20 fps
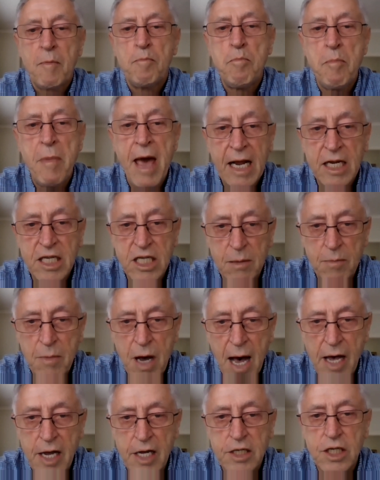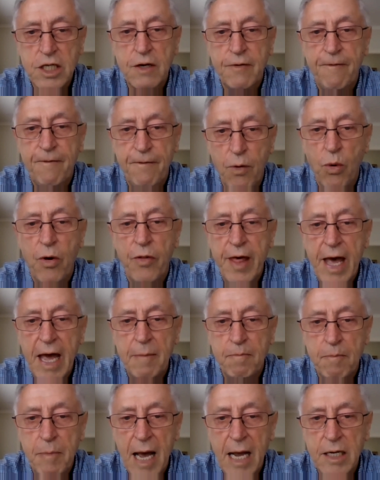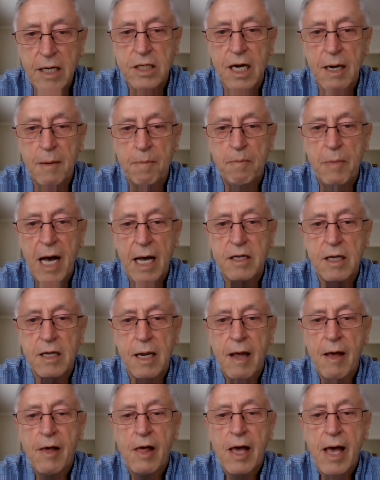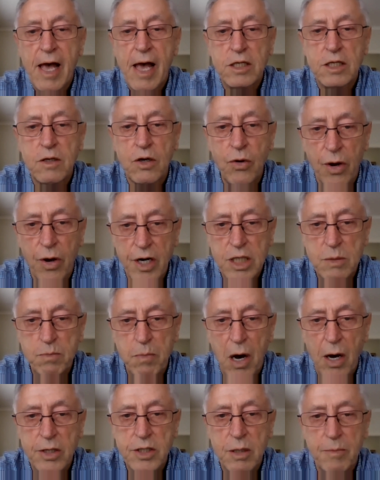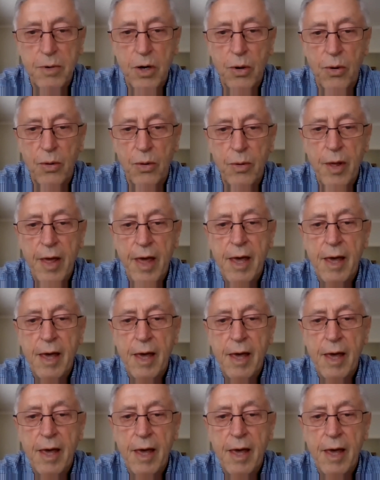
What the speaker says: maximized for that patient, but as good as possible,